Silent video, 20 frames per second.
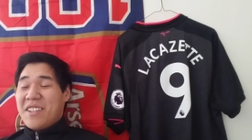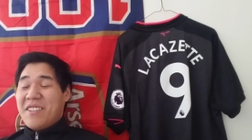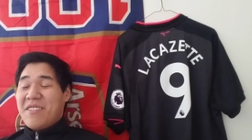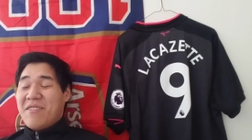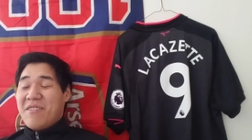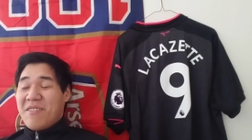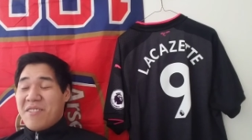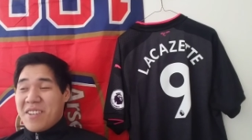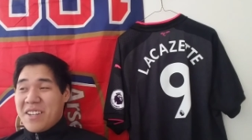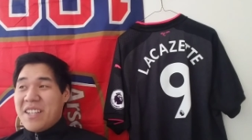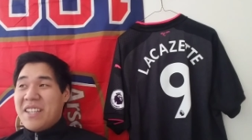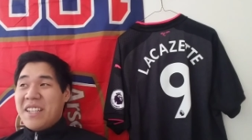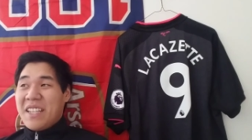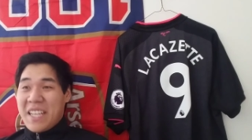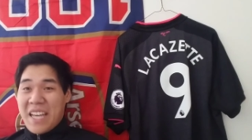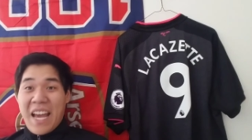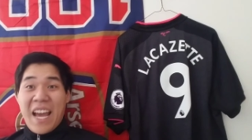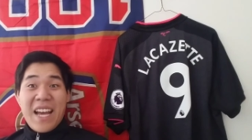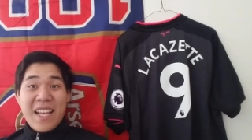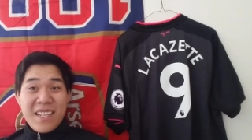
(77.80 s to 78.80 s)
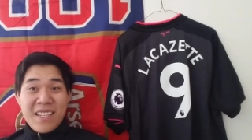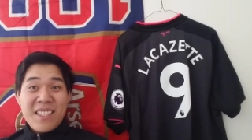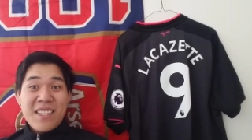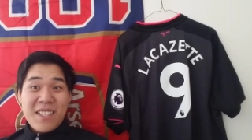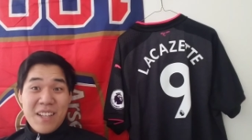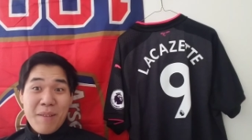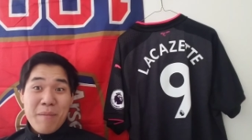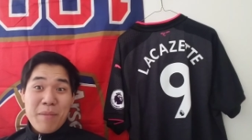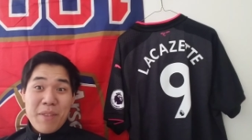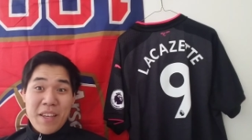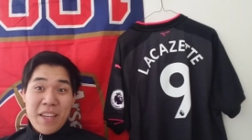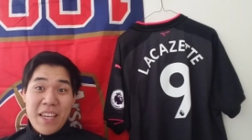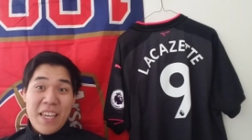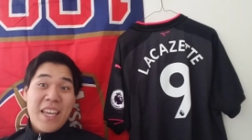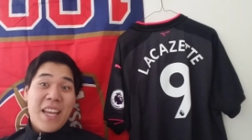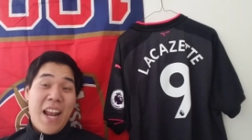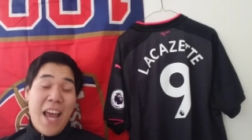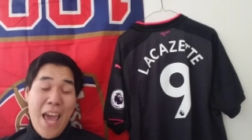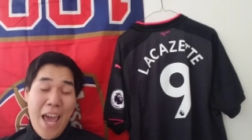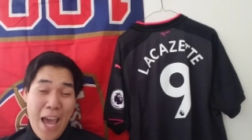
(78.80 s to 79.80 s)
really has something.
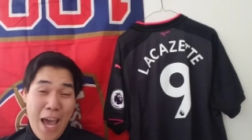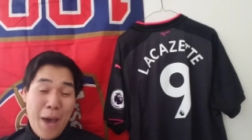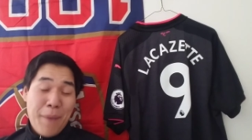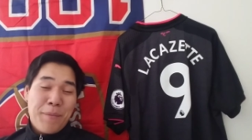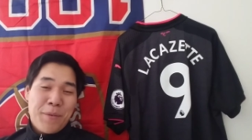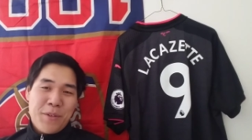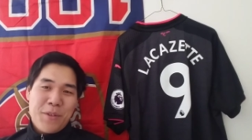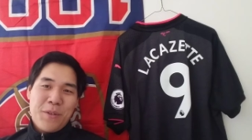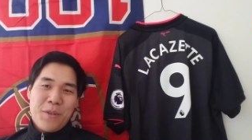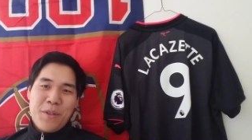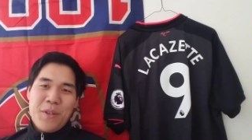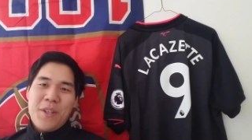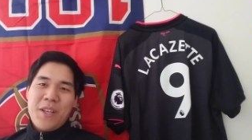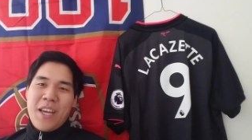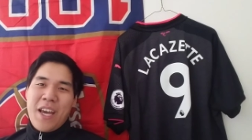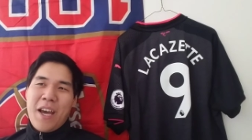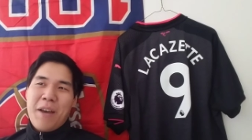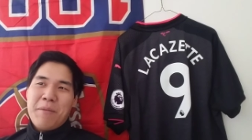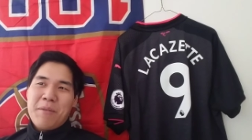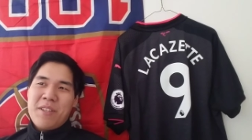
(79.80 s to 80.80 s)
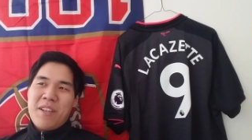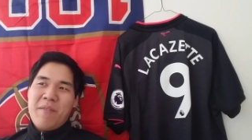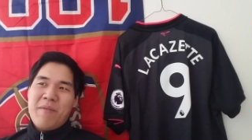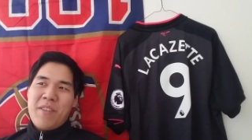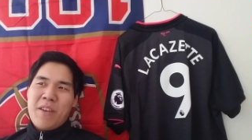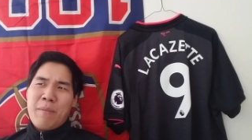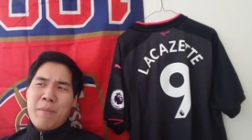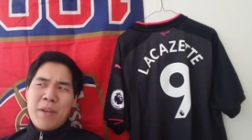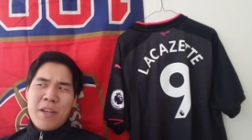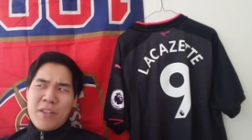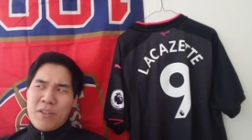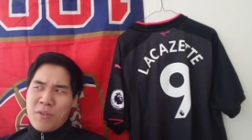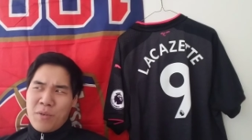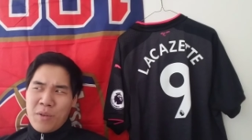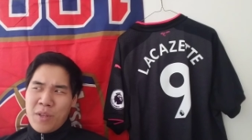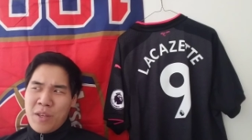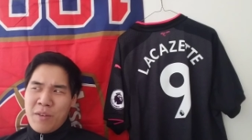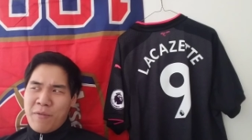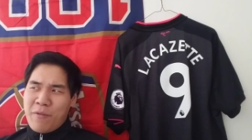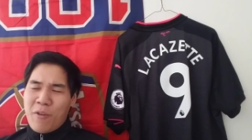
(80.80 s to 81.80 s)
It absolutely has something. Because
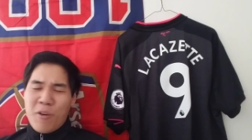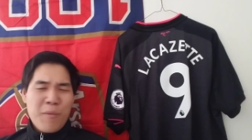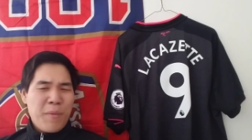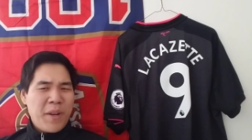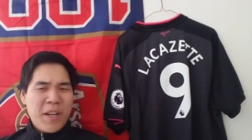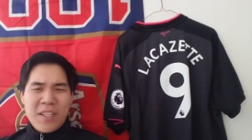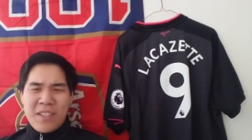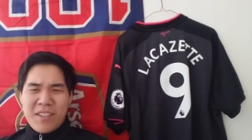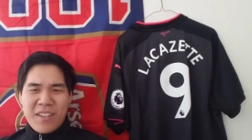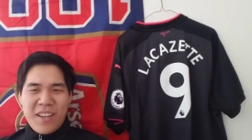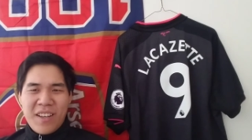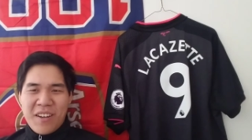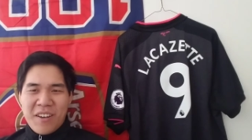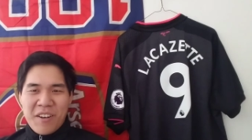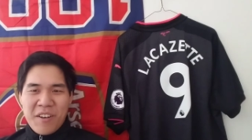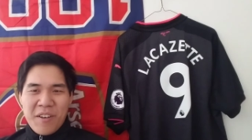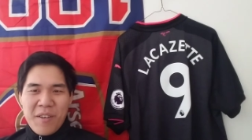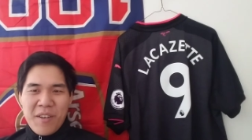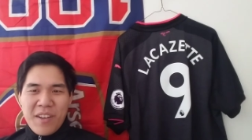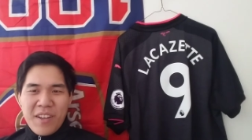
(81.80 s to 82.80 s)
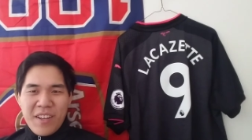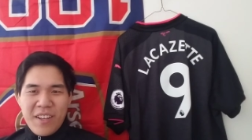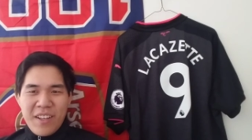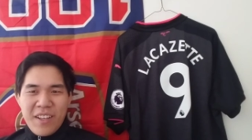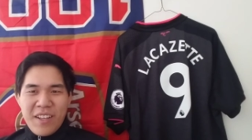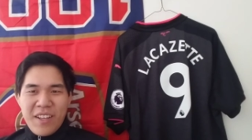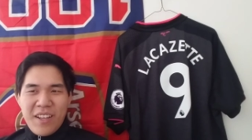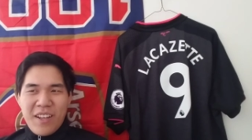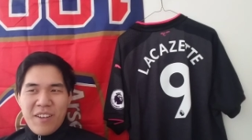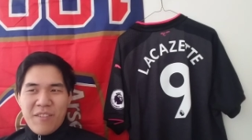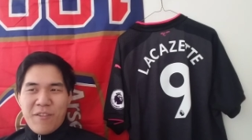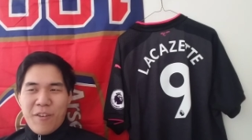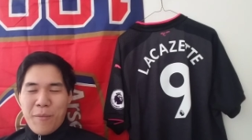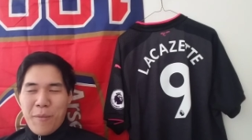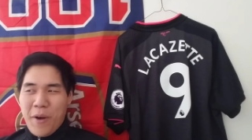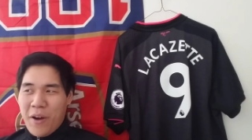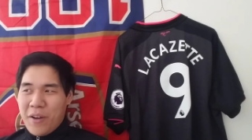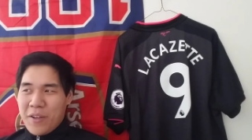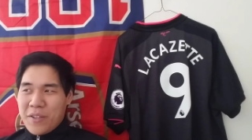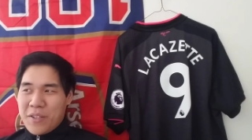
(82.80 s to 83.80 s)
only four minutes later, from
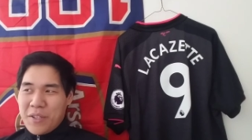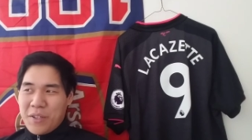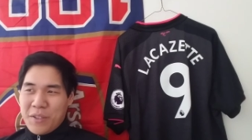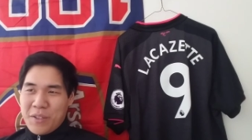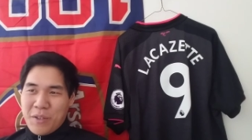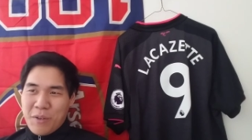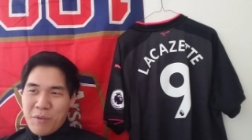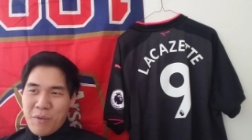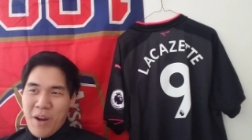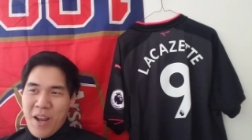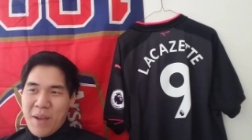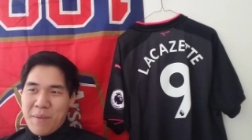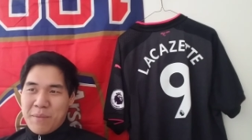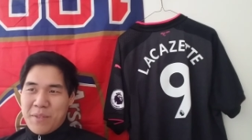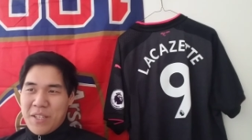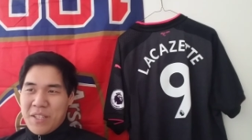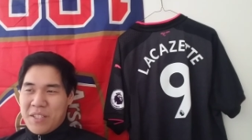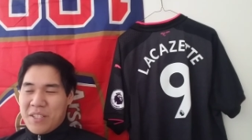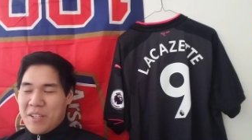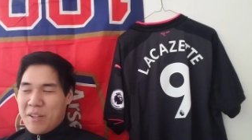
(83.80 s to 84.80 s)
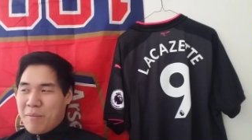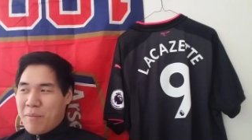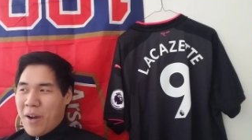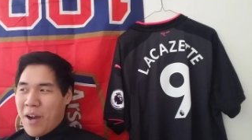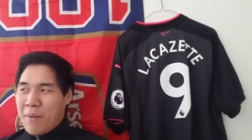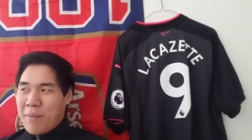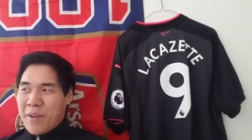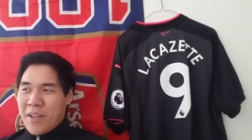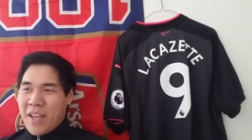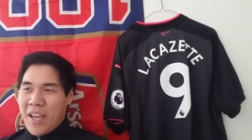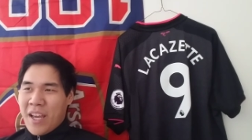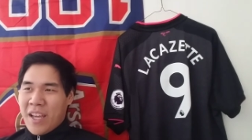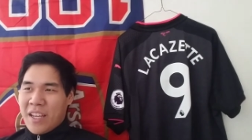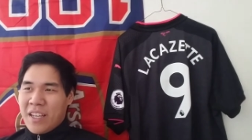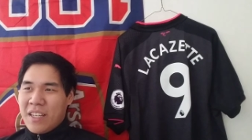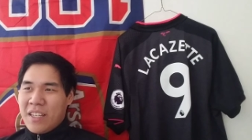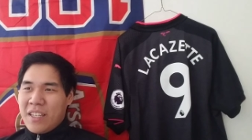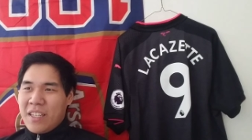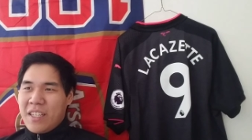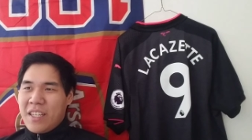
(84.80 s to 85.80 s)
Özil to Ramsey to Aubameyang,
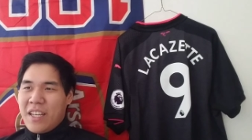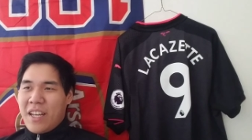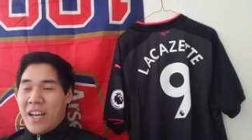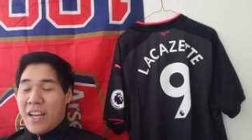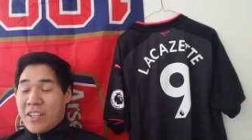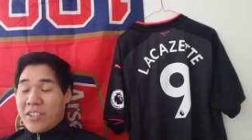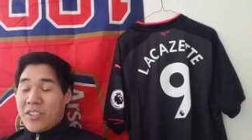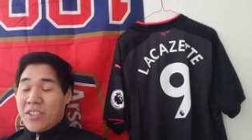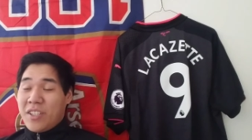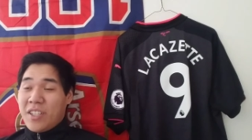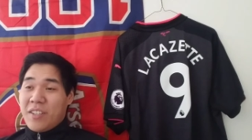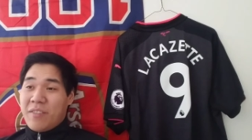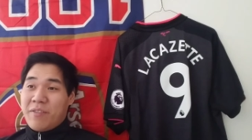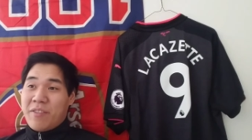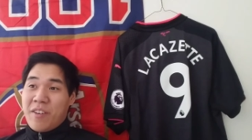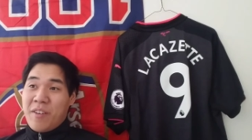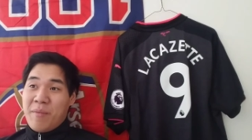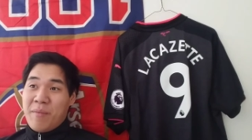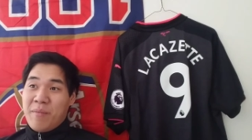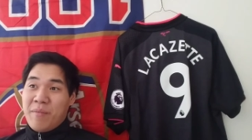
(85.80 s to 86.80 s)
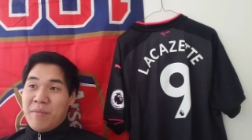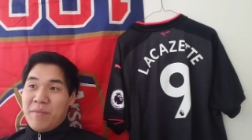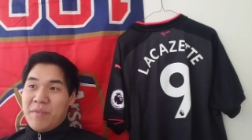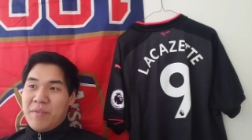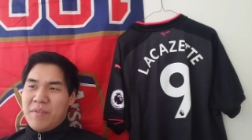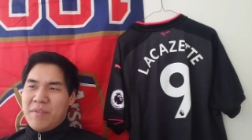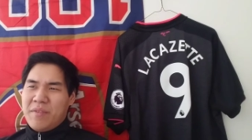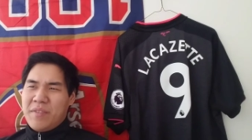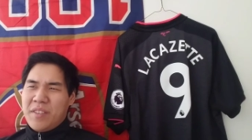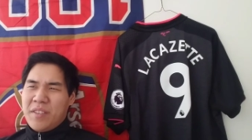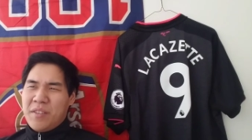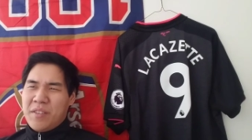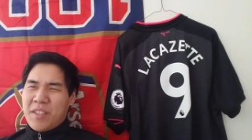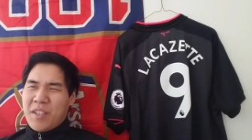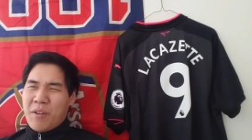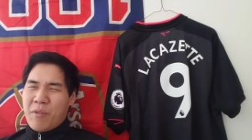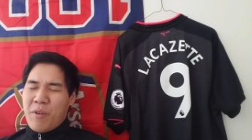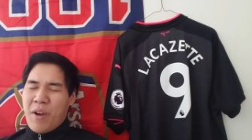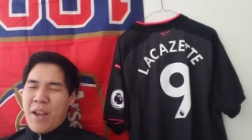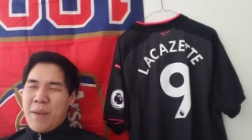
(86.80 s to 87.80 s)
actually from, it was like
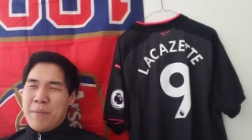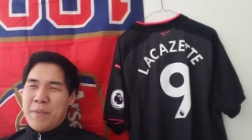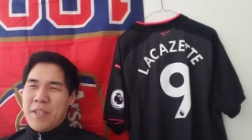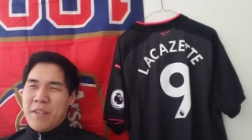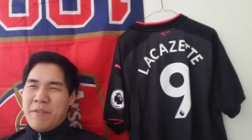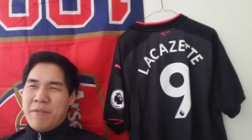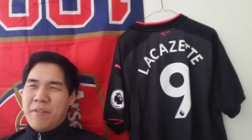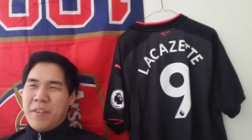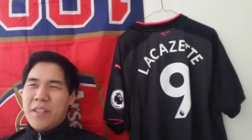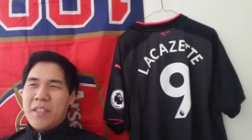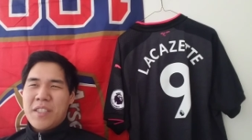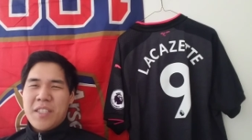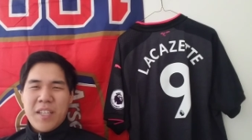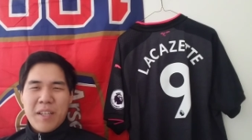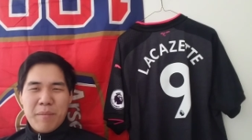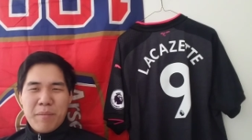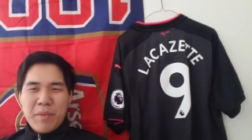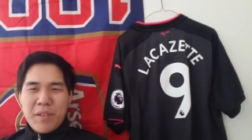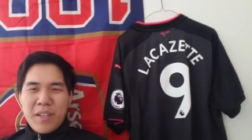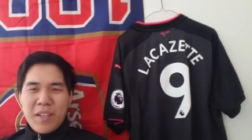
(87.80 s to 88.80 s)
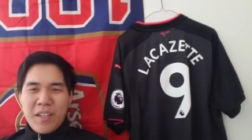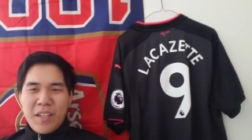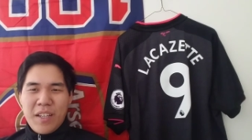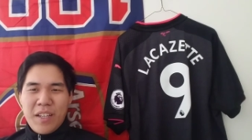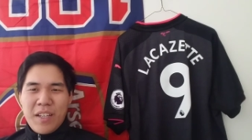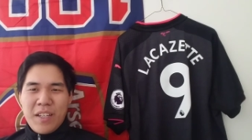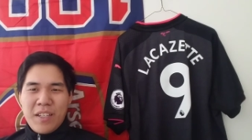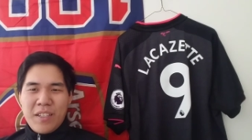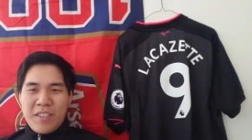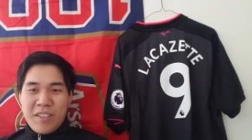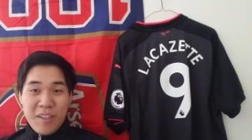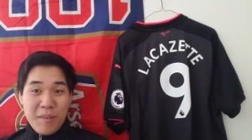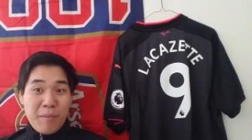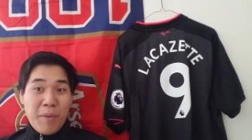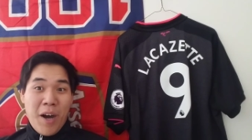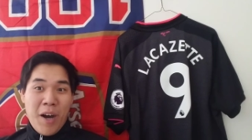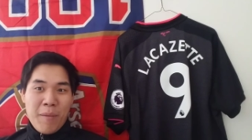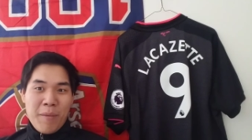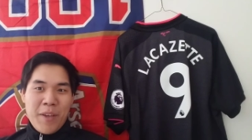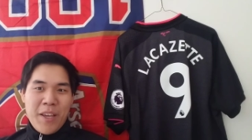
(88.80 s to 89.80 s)
a Ramsey foot tip, to
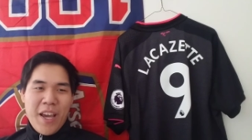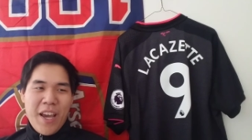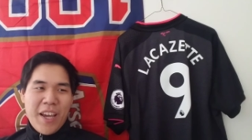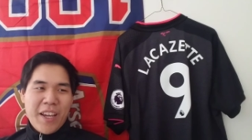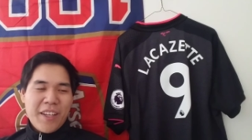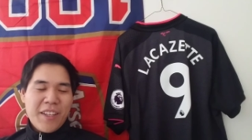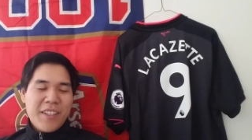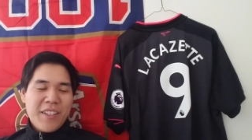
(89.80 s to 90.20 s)
Aubameyang,